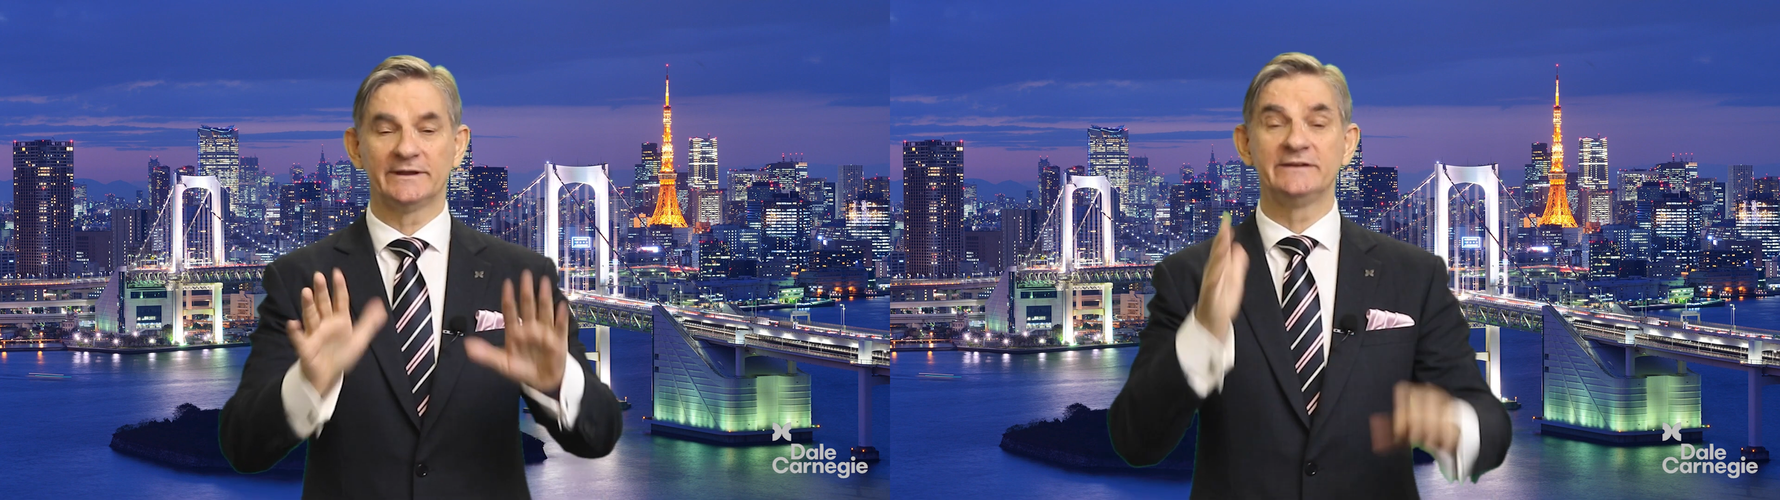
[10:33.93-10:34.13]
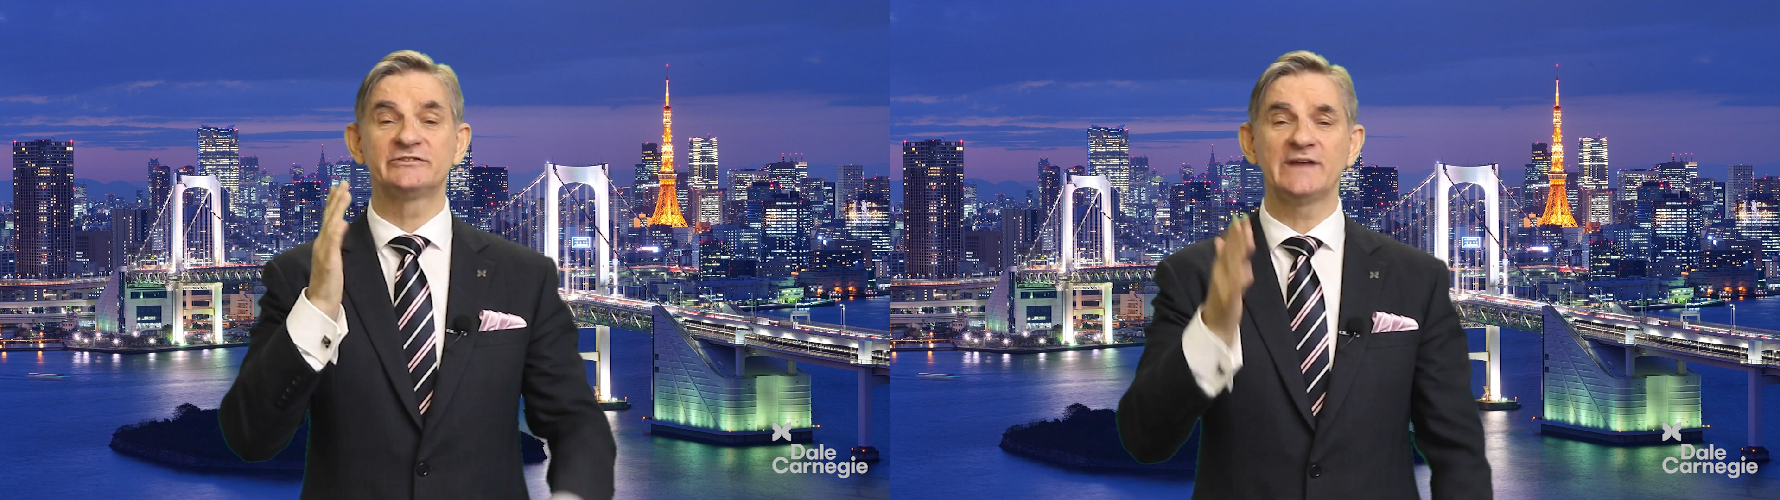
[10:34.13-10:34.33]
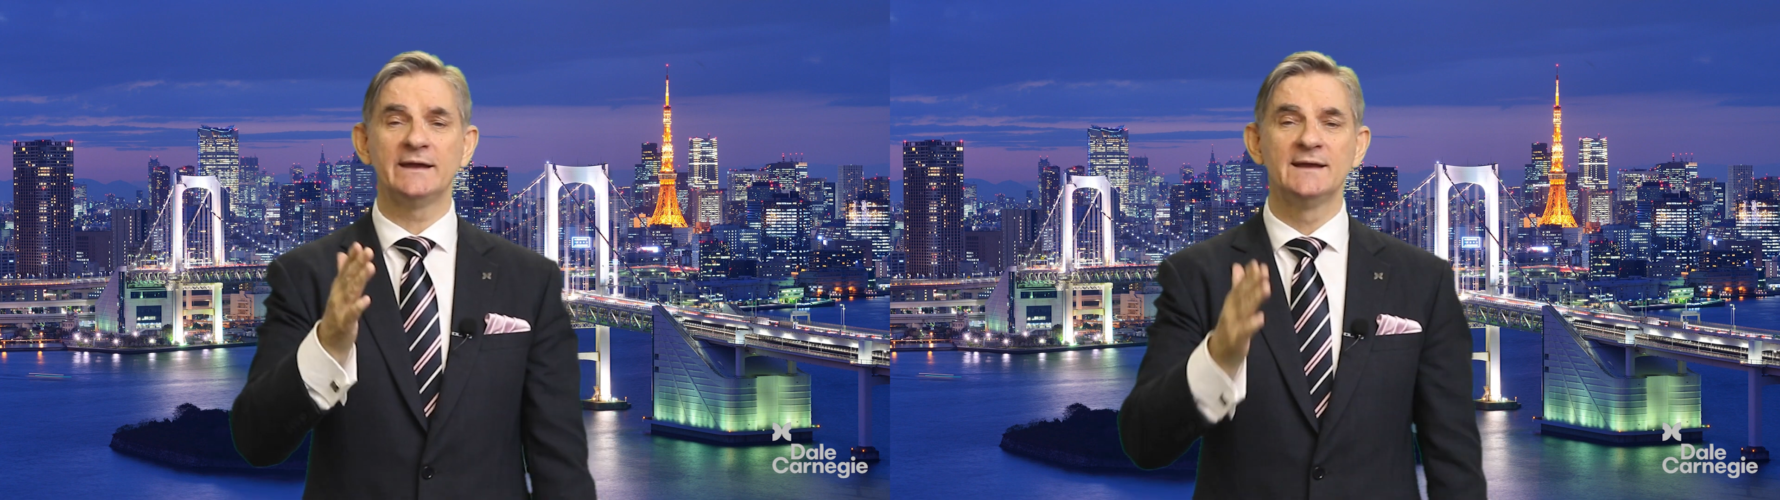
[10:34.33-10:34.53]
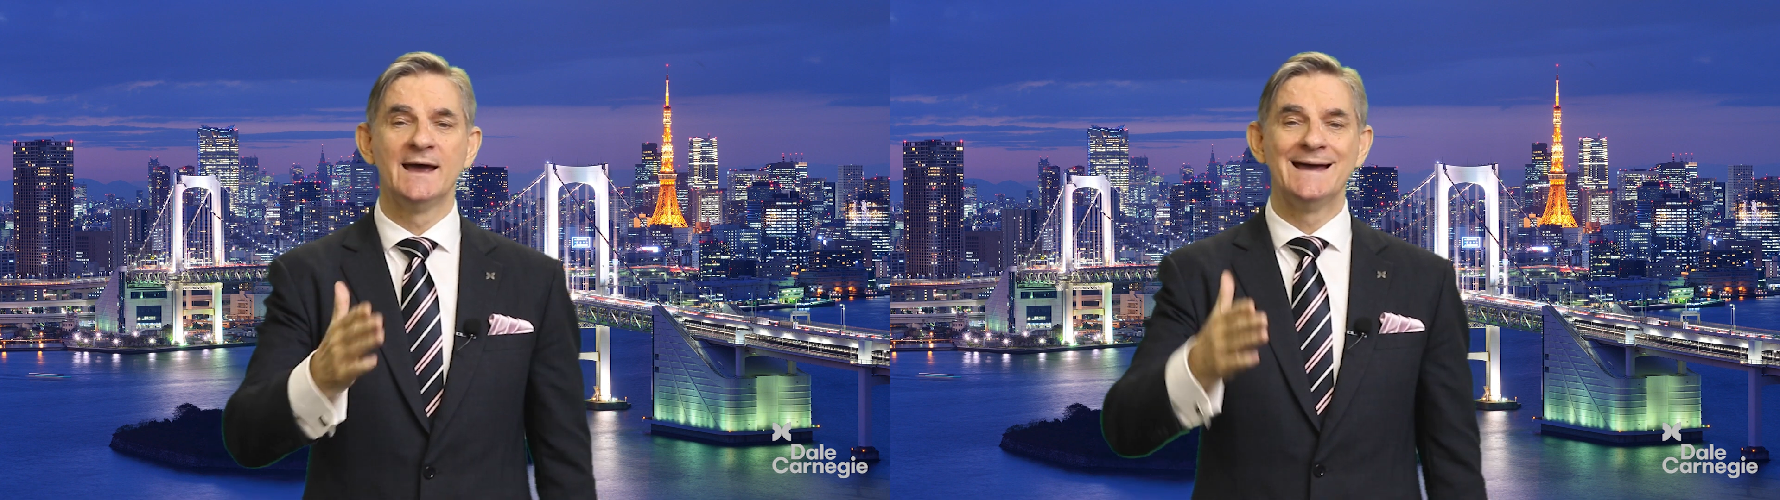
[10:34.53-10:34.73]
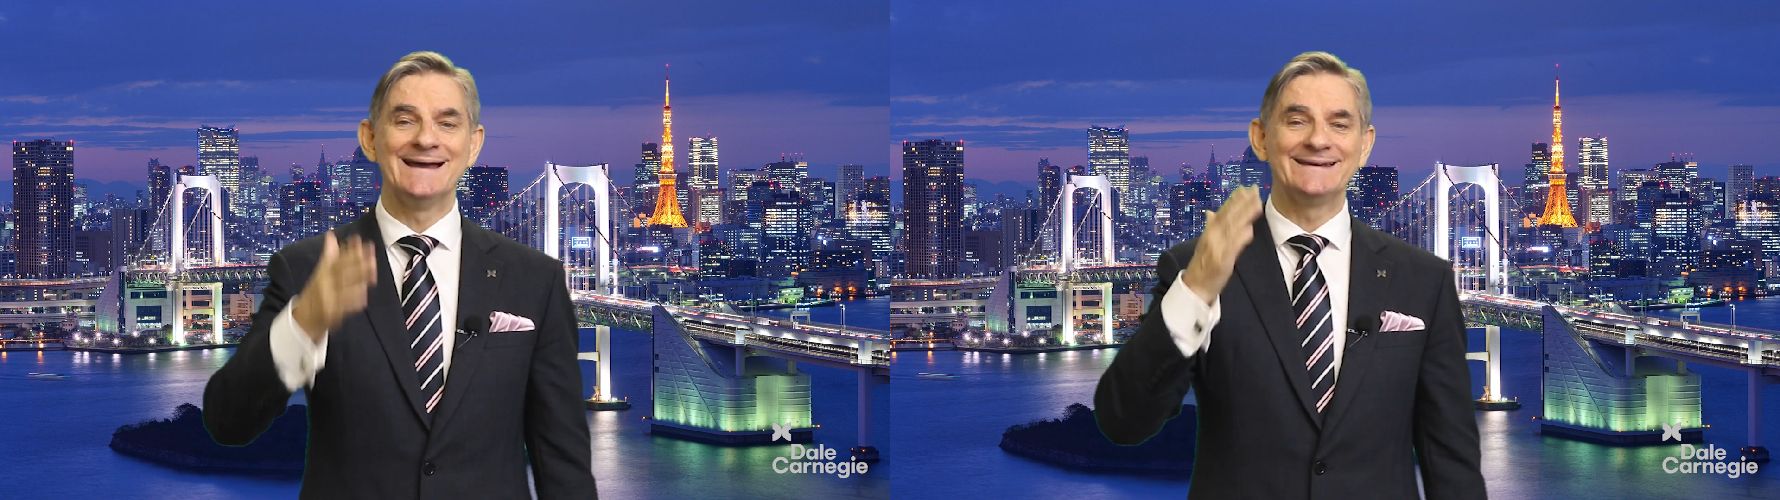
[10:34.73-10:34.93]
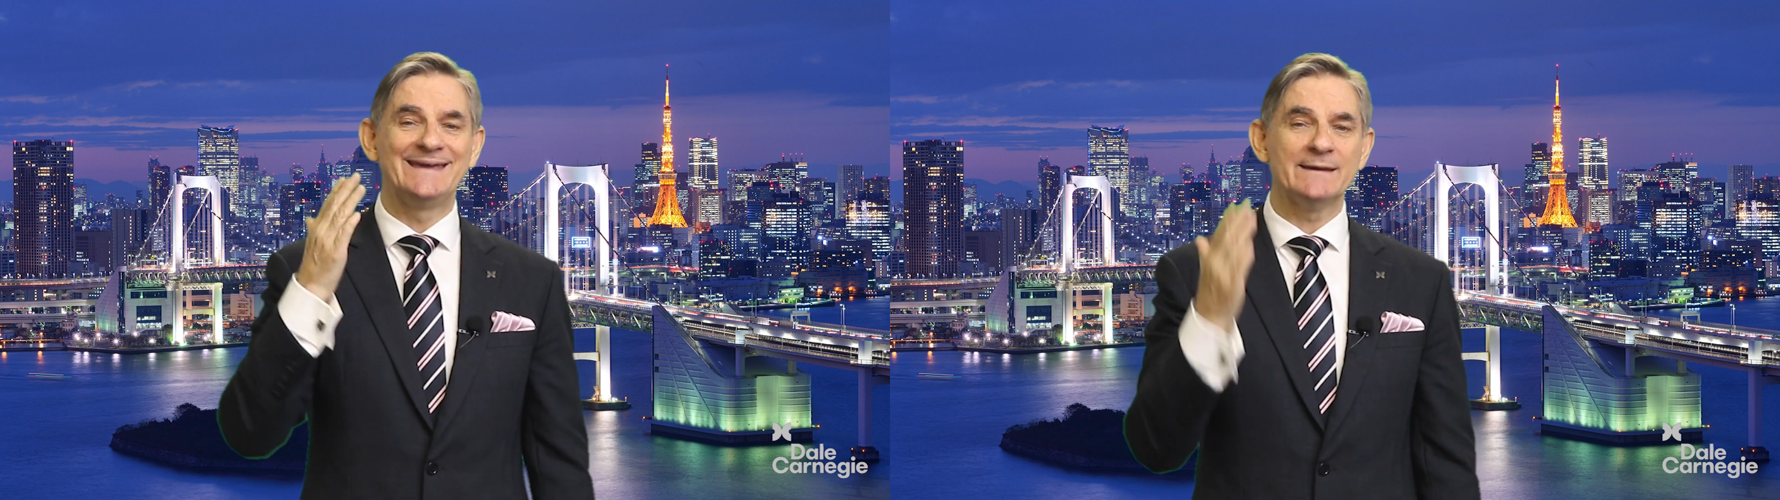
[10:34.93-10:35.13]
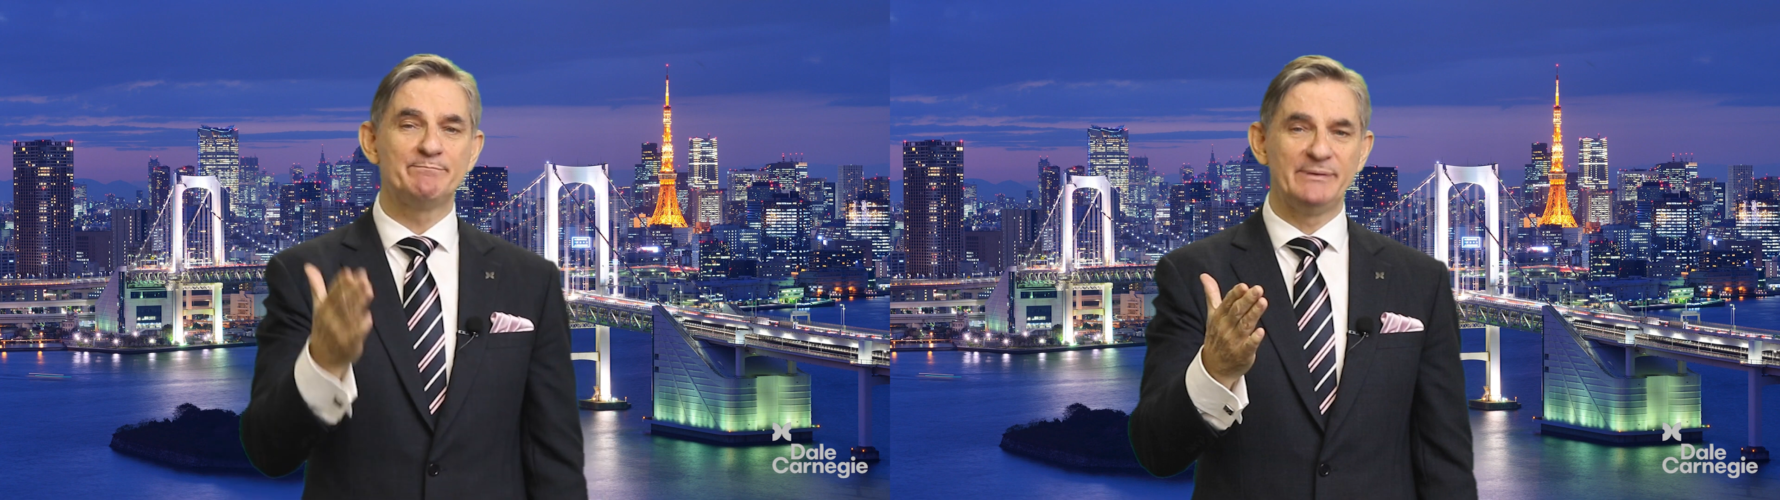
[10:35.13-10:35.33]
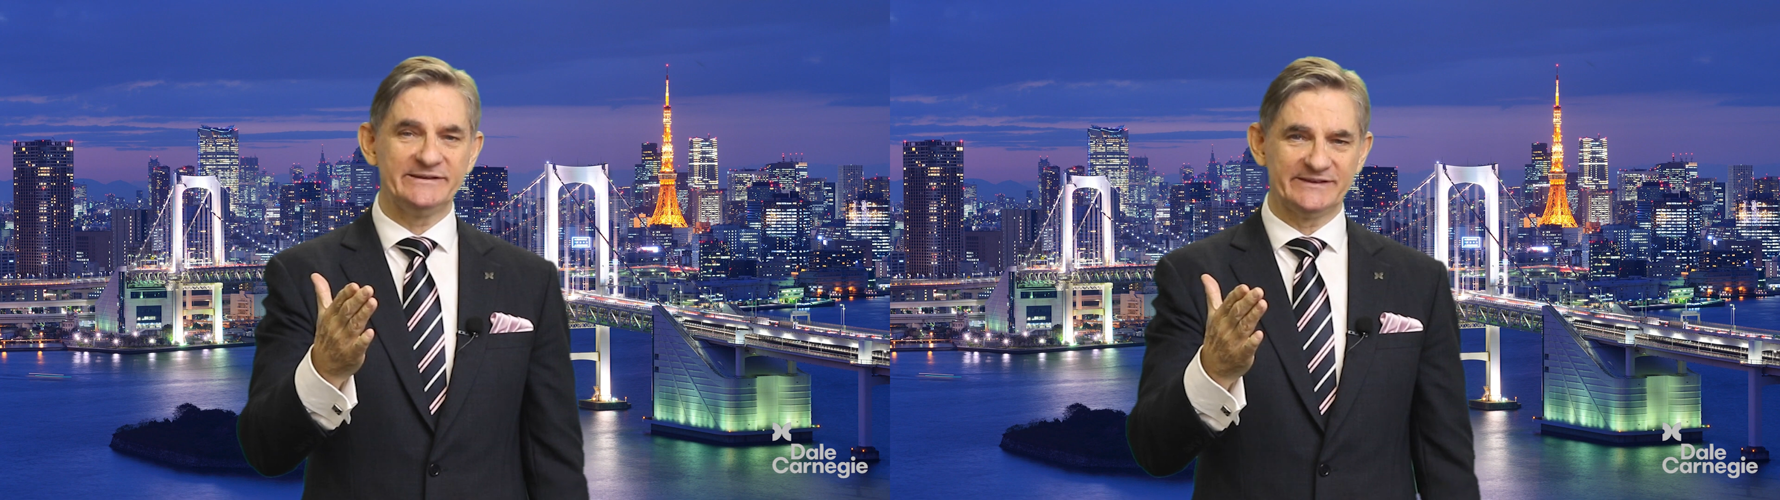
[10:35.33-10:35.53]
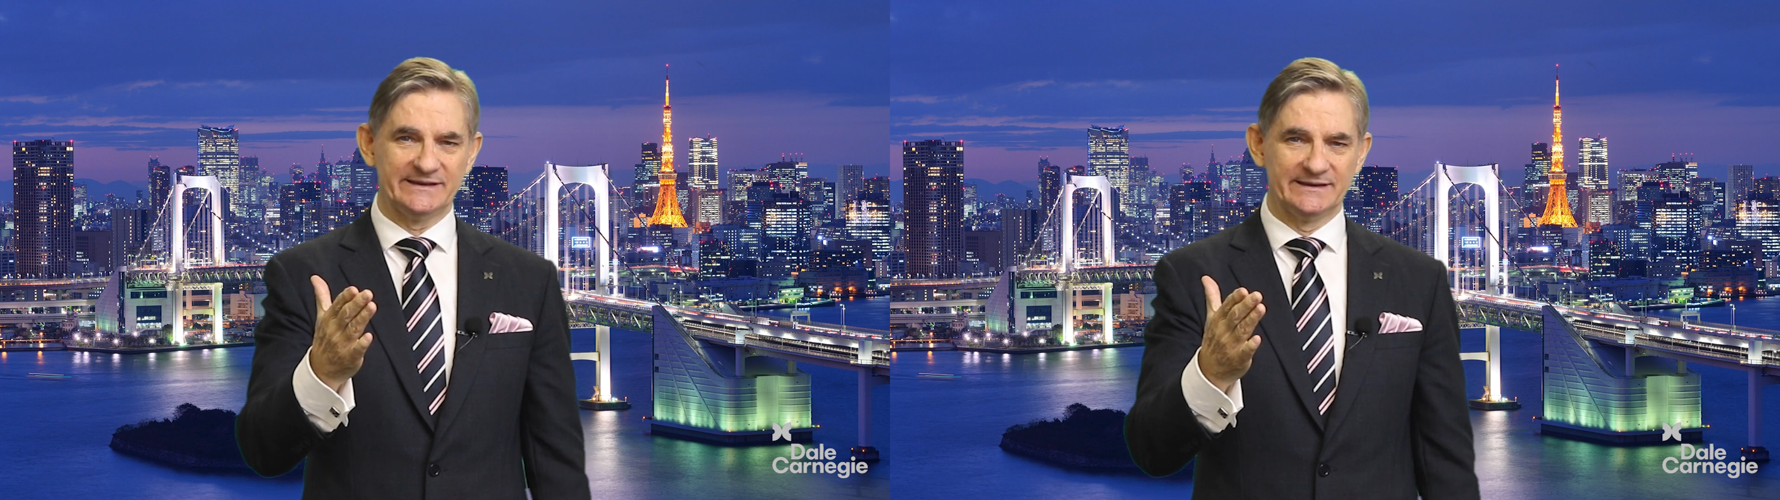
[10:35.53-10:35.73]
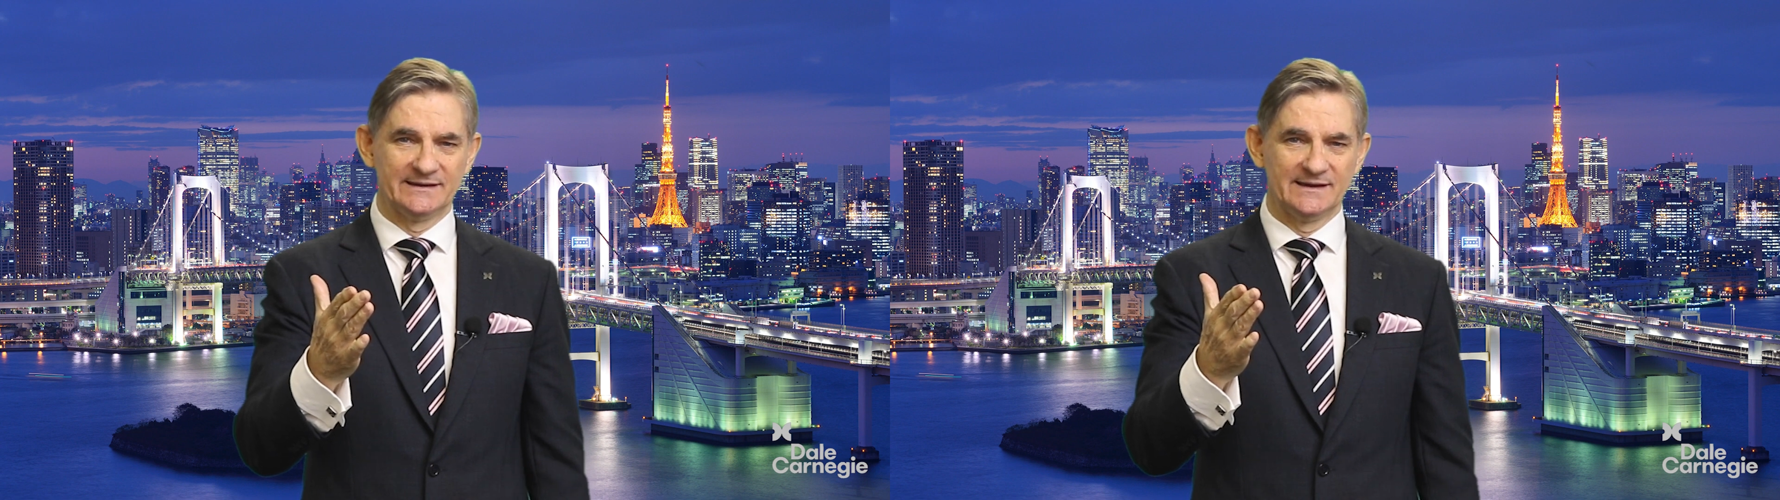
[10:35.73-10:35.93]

and instead get busy